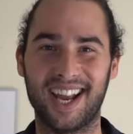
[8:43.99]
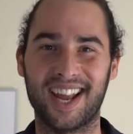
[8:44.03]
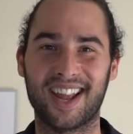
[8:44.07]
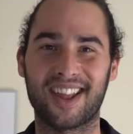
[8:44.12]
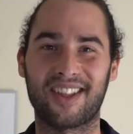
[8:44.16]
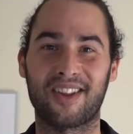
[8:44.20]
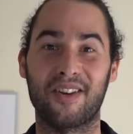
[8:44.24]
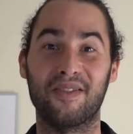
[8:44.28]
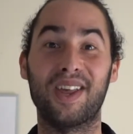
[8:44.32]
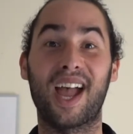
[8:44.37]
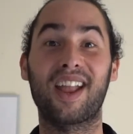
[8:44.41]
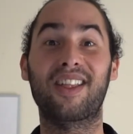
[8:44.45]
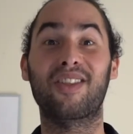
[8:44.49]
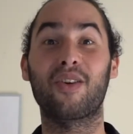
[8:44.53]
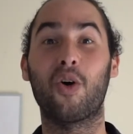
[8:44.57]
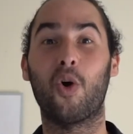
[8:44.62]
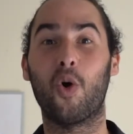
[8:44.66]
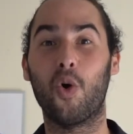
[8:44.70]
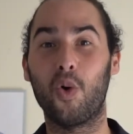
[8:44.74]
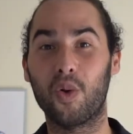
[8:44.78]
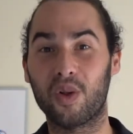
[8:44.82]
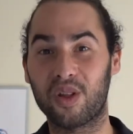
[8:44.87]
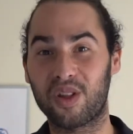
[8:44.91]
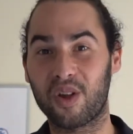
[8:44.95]
So that's
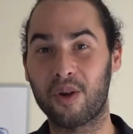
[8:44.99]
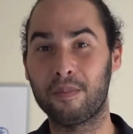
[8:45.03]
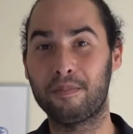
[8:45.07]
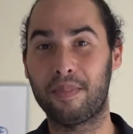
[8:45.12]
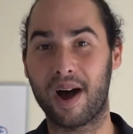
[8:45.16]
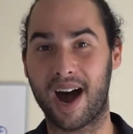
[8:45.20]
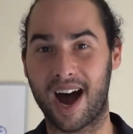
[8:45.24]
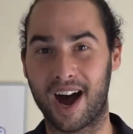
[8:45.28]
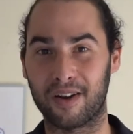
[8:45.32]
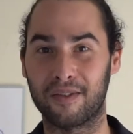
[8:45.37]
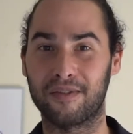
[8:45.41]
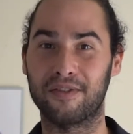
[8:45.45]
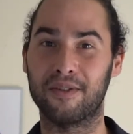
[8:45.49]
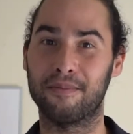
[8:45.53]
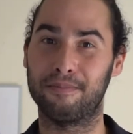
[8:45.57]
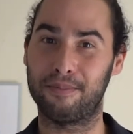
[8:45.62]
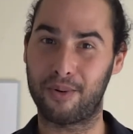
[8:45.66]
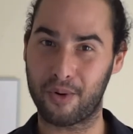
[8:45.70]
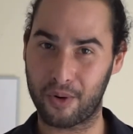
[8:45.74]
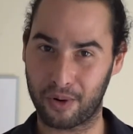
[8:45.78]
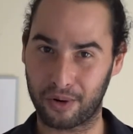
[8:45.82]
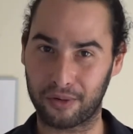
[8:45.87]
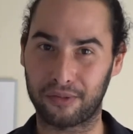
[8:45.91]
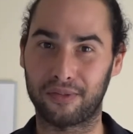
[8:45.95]
also part of the
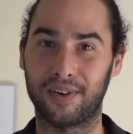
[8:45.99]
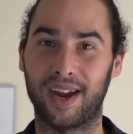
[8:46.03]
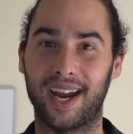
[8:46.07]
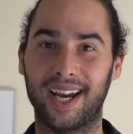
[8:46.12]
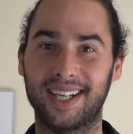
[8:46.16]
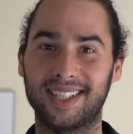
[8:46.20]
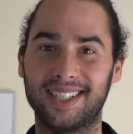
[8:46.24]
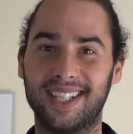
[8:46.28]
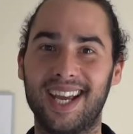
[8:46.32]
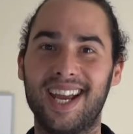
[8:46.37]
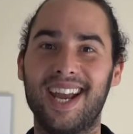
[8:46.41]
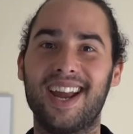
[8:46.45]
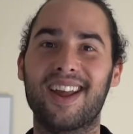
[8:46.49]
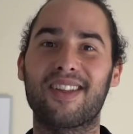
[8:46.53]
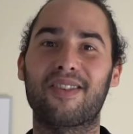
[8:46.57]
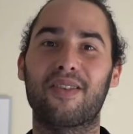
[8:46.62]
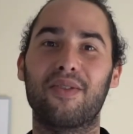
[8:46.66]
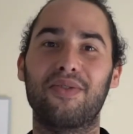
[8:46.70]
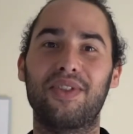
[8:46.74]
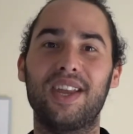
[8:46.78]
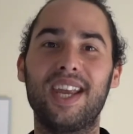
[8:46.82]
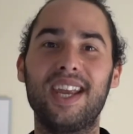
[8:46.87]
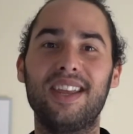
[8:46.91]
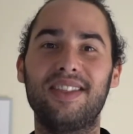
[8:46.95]
Bohr effect.
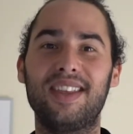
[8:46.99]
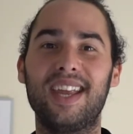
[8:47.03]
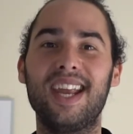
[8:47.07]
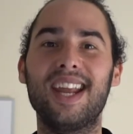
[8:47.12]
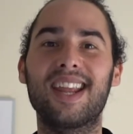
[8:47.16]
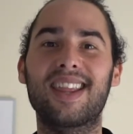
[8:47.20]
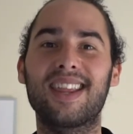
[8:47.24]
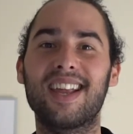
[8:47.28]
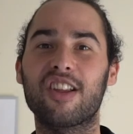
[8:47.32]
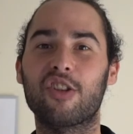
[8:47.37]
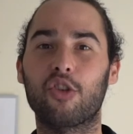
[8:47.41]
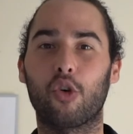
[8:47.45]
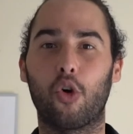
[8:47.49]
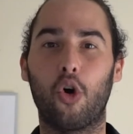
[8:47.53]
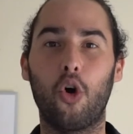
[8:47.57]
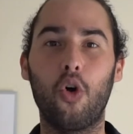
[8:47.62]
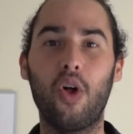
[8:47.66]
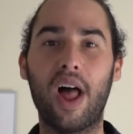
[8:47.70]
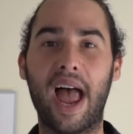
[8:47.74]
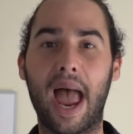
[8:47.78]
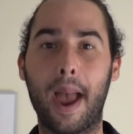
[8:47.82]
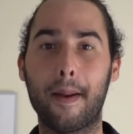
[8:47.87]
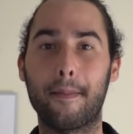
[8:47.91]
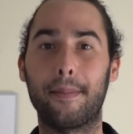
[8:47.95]
So these things are
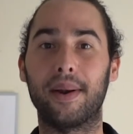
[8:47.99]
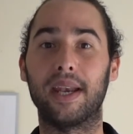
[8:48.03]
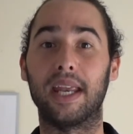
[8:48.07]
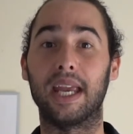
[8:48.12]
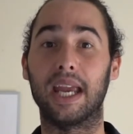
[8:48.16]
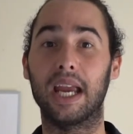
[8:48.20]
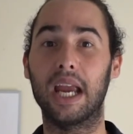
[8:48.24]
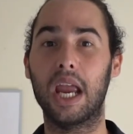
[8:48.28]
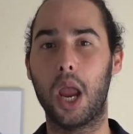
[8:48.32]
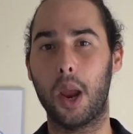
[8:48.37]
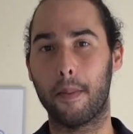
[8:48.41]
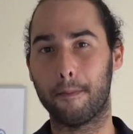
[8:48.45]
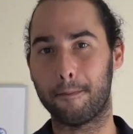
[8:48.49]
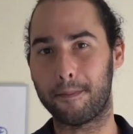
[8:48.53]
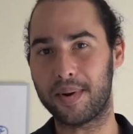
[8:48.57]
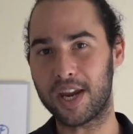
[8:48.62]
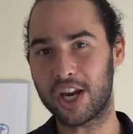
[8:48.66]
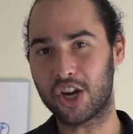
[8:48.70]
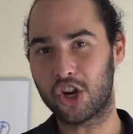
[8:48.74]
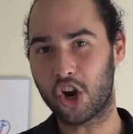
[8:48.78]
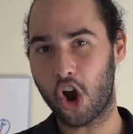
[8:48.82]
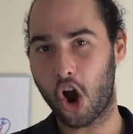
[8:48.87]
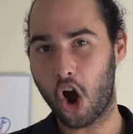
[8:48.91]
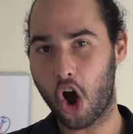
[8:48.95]
all happening
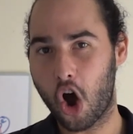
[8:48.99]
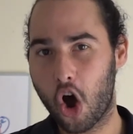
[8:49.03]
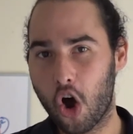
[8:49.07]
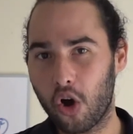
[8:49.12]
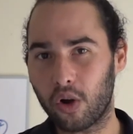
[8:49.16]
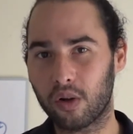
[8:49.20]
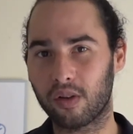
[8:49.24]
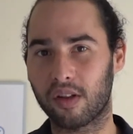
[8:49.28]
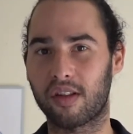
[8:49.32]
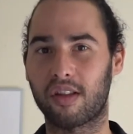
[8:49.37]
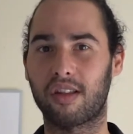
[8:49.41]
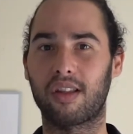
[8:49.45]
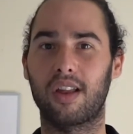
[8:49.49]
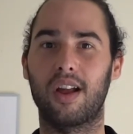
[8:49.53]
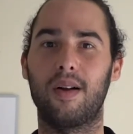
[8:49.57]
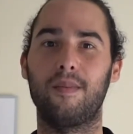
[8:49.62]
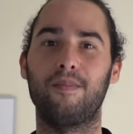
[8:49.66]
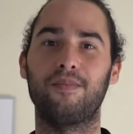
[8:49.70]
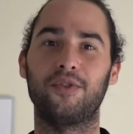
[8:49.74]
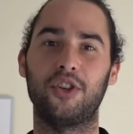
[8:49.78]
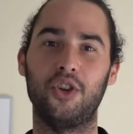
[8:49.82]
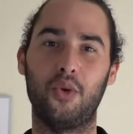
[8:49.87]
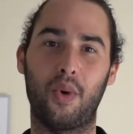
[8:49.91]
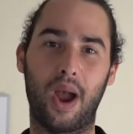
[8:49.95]
because
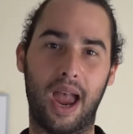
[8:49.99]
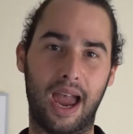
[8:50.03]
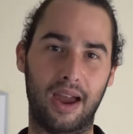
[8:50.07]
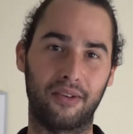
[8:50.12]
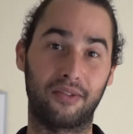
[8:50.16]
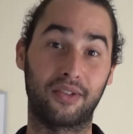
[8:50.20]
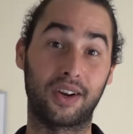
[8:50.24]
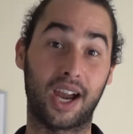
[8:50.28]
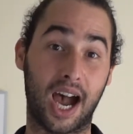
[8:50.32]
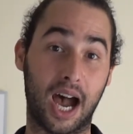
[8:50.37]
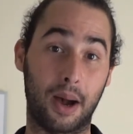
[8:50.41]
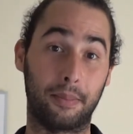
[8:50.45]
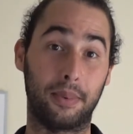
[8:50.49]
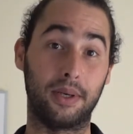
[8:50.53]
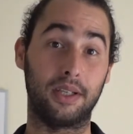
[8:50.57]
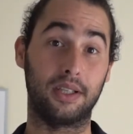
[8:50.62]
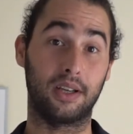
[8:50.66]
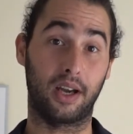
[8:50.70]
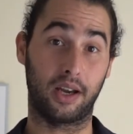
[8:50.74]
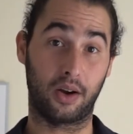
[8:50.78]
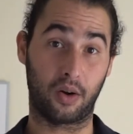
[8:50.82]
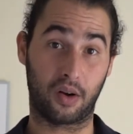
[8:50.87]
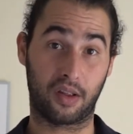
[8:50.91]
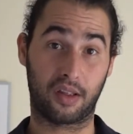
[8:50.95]
you have carbon
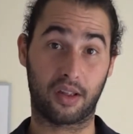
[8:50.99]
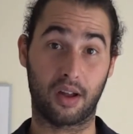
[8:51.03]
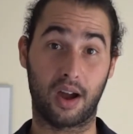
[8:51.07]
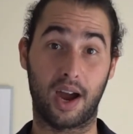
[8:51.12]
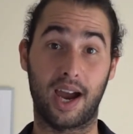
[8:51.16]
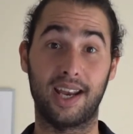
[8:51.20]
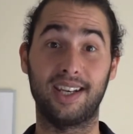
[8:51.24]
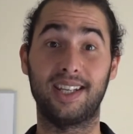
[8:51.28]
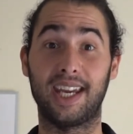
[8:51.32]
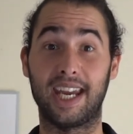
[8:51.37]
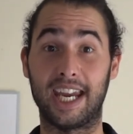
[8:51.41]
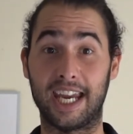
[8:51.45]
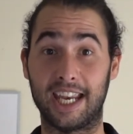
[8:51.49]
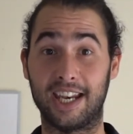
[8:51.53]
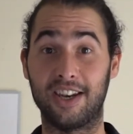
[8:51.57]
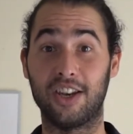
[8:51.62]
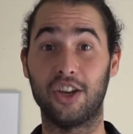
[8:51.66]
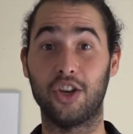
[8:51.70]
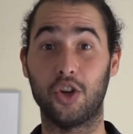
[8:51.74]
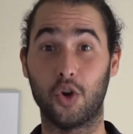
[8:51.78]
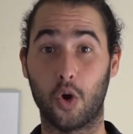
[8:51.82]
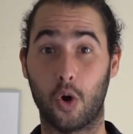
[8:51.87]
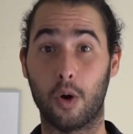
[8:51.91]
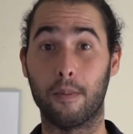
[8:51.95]
dioxide
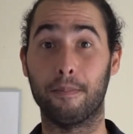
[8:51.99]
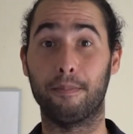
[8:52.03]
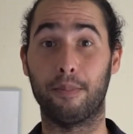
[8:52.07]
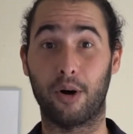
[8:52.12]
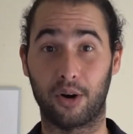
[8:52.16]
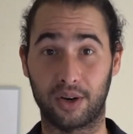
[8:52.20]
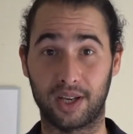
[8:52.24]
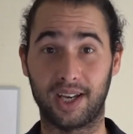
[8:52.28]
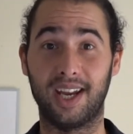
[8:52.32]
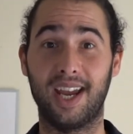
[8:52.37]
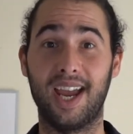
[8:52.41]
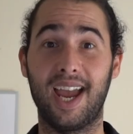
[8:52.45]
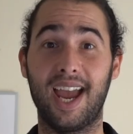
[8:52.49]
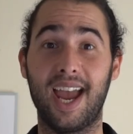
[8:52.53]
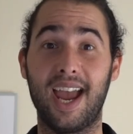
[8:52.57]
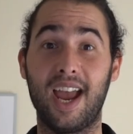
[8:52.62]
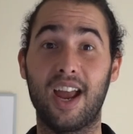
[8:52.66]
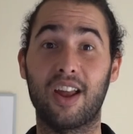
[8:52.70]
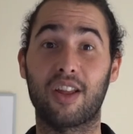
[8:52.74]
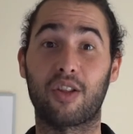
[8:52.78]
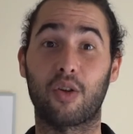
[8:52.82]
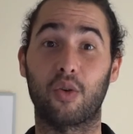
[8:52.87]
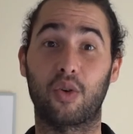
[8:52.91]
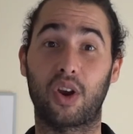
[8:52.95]
in your body.
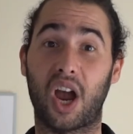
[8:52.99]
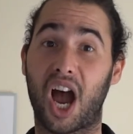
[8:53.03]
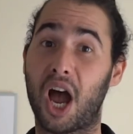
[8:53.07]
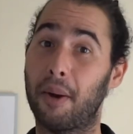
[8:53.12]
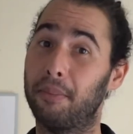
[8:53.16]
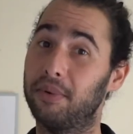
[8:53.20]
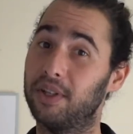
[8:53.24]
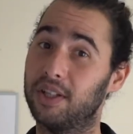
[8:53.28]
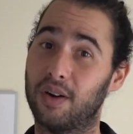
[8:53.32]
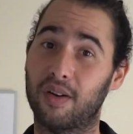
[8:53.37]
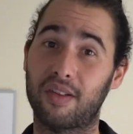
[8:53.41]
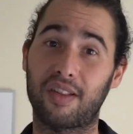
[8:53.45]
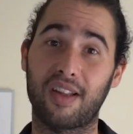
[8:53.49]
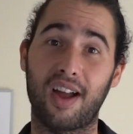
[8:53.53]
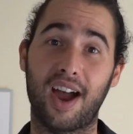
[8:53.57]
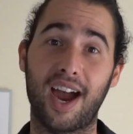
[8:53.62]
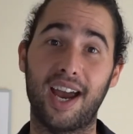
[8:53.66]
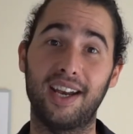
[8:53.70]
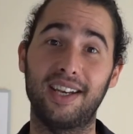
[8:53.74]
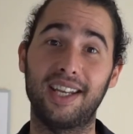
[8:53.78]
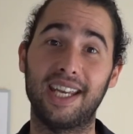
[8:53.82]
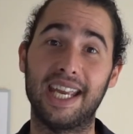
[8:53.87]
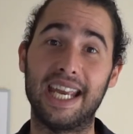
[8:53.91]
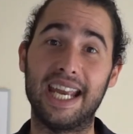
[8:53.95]
So carbon
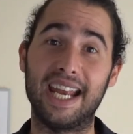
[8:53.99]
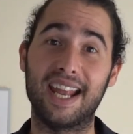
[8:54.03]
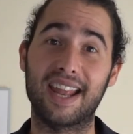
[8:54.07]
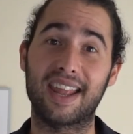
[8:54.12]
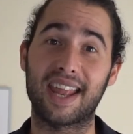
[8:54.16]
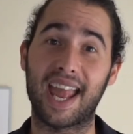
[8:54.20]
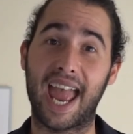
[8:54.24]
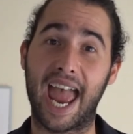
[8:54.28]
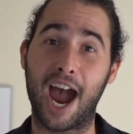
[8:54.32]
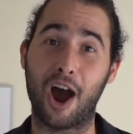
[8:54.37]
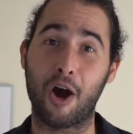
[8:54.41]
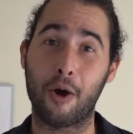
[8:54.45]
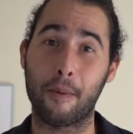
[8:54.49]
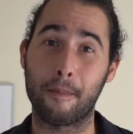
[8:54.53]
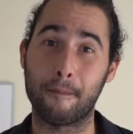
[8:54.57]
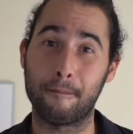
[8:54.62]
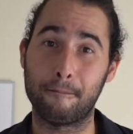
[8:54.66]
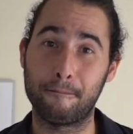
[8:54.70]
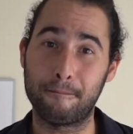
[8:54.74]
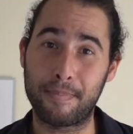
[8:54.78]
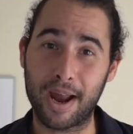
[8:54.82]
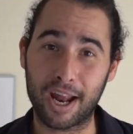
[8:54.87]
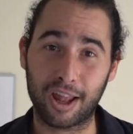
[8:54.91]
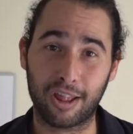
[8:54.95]
dioxide is our
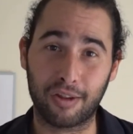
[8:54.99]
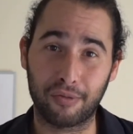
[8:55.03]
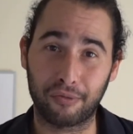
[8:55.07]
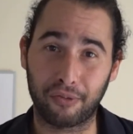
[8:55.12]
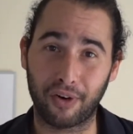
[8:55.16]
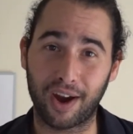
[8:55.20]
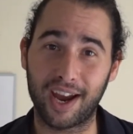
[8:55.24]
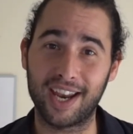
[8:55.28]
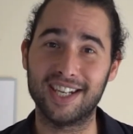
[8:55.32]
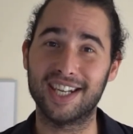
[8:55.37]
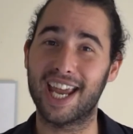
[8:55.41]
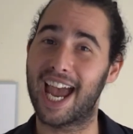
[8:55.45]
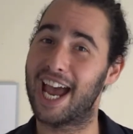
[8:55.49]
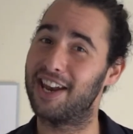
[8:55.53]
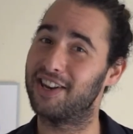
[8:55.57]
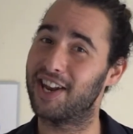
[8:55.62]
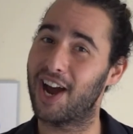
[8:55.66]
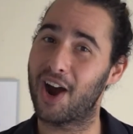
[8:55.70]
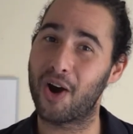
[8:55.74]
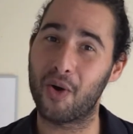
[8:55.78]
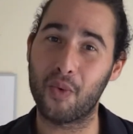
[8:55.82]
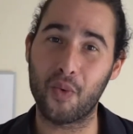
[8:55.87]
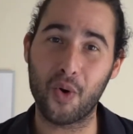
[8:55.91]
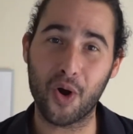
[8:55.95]
best friend and
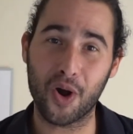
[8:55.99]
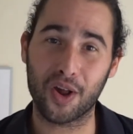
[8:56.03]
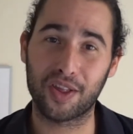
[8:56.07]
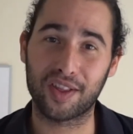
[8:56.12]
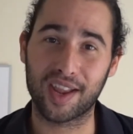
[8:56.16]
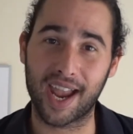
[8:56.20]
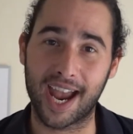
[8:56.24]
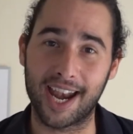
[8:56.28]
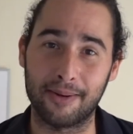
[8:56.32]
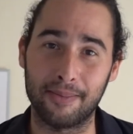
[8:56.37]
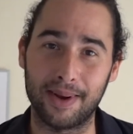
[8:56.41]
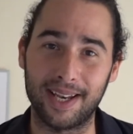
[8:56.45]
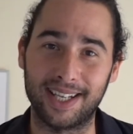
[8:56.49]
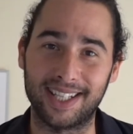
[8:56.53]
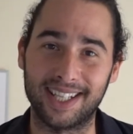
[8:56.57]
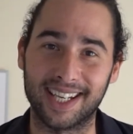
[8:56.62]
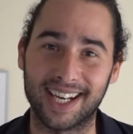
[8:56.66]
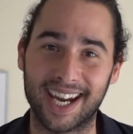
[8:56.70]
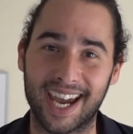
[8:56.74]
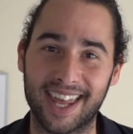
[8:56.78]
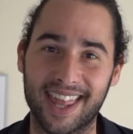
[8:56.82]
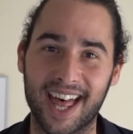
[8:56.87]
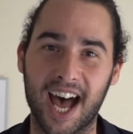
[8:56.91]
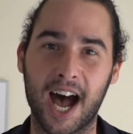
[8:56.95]
our worst enemy
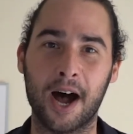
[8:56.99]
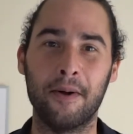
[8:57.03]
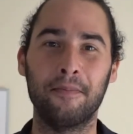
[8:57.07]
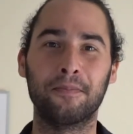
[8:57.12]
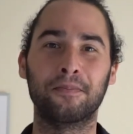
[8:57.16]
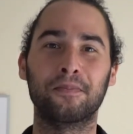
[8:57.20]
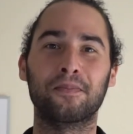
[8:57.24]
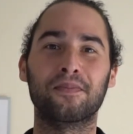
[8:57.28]
together.